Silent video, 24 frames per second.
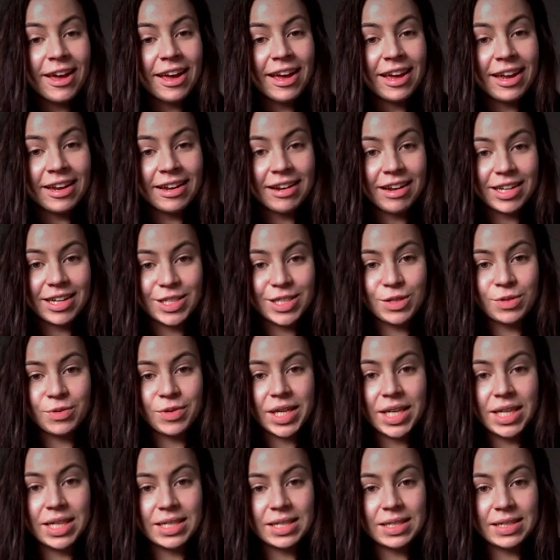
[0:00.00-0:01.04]
in last
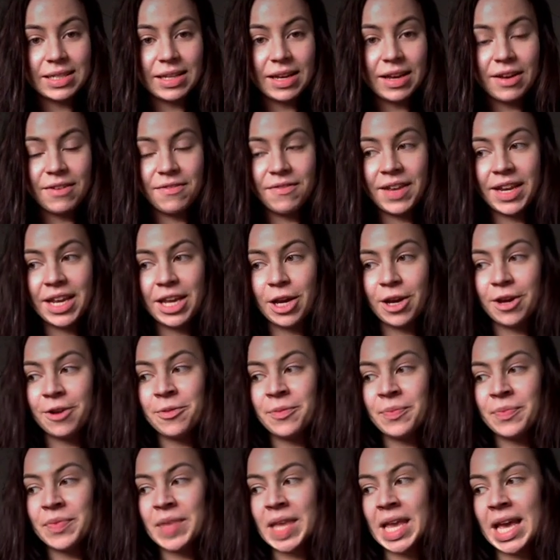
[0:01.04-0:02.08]
week's uh, video.
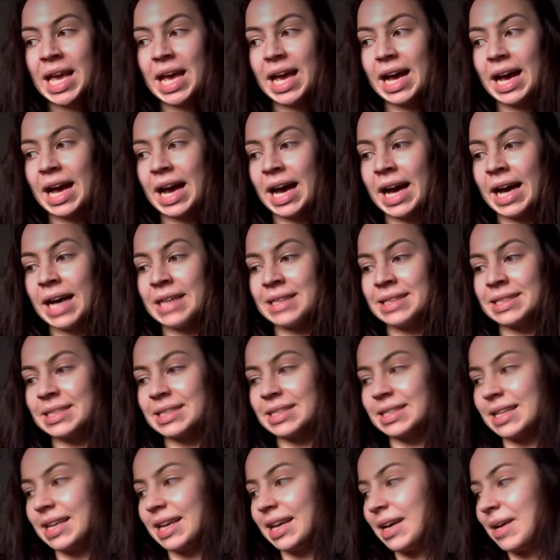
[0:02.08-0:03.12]
And
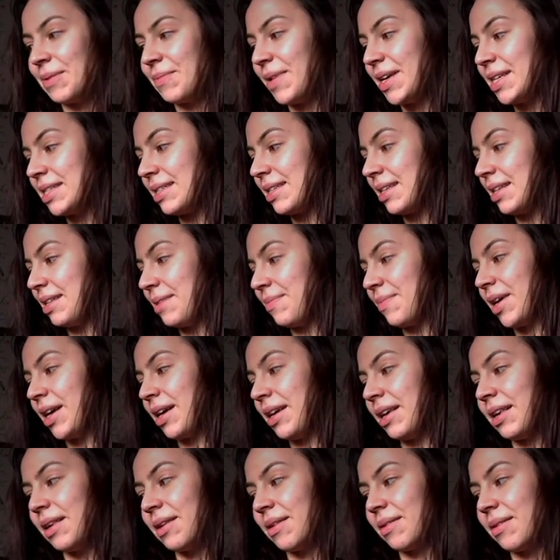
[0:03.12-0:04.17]
uh, basically,
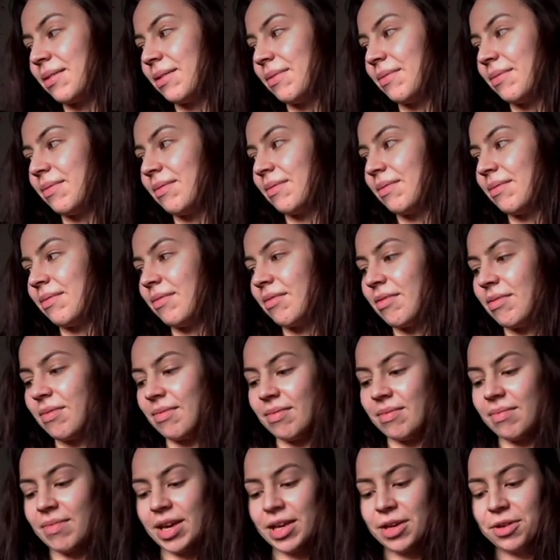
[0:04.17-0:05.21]
my
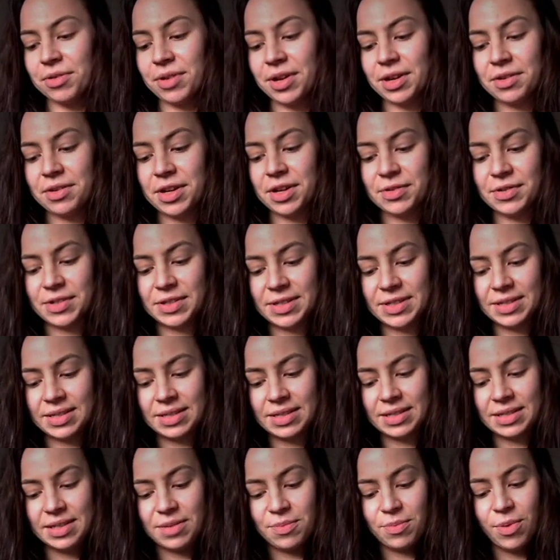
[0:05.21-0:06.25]
my query
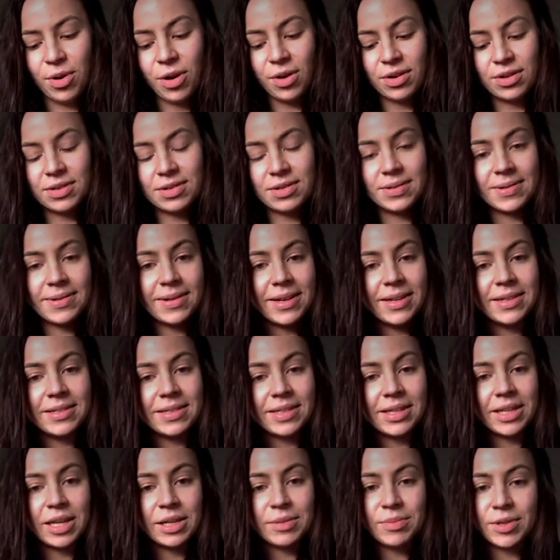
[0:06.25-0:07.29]
was the box is
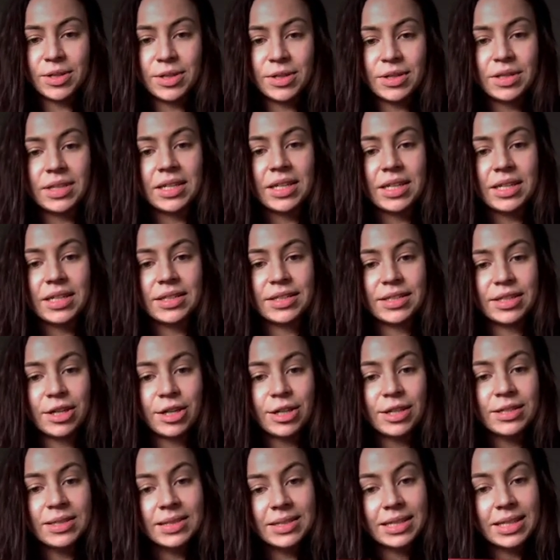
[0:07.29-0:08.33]
labelled as
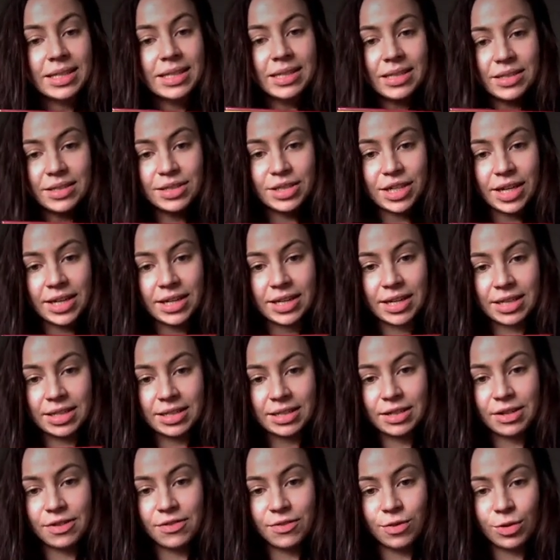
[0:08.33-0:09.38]
Hunslet
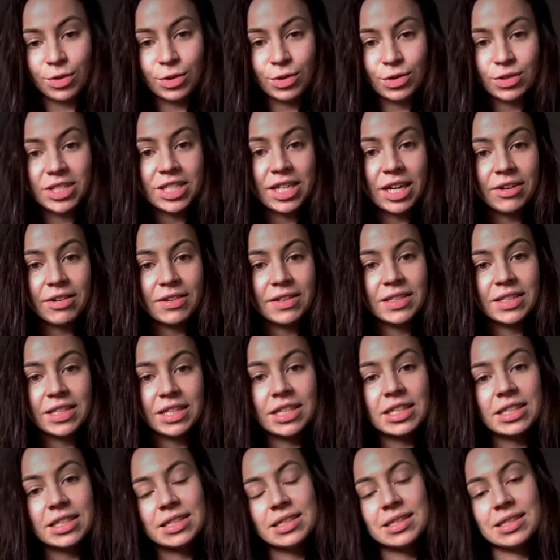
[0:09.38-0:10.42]
J94 austerity.
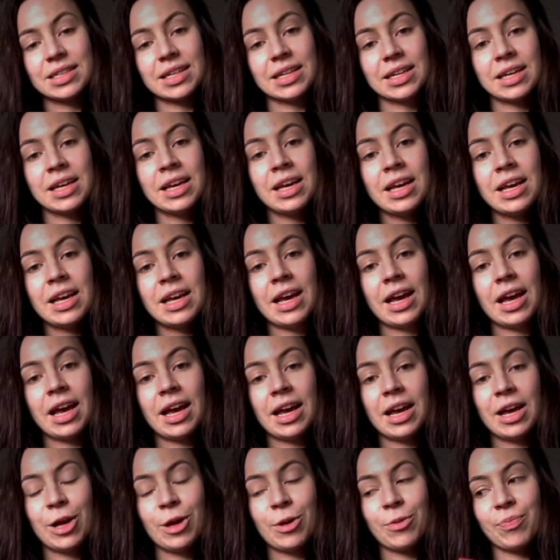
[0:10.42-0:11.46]
It's the
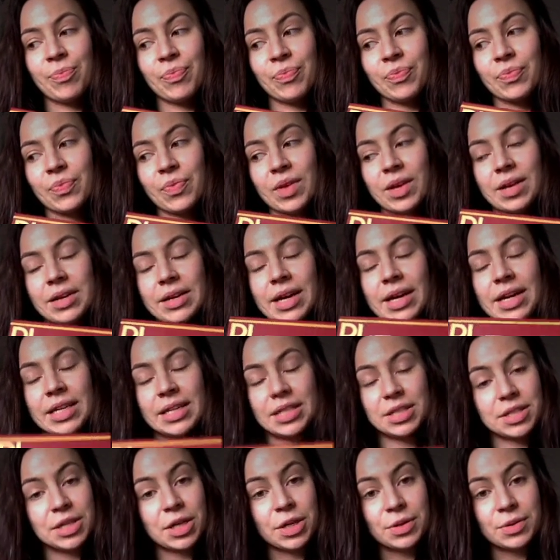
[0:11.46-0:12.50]
um,
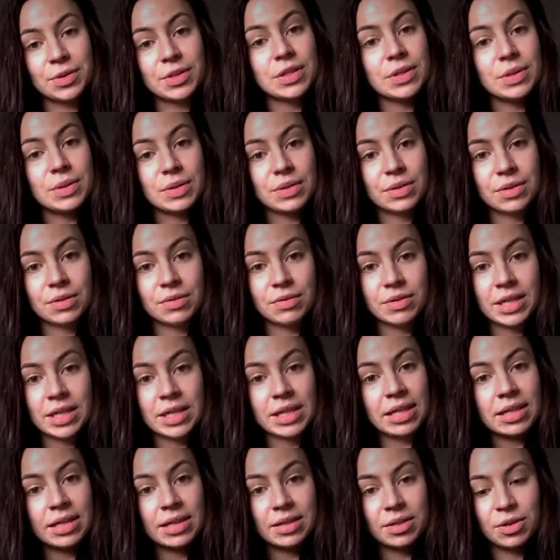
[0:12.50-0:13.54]

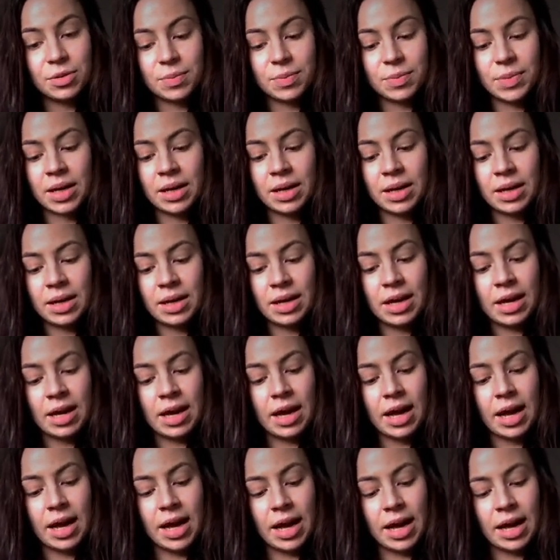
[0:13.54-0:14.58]
8023 number,
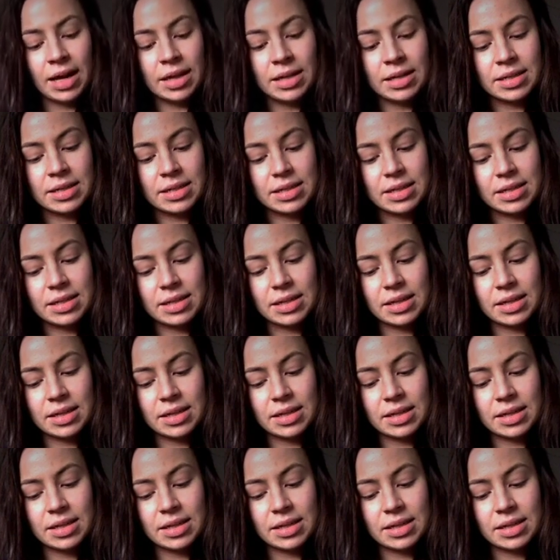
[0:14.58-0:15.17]
and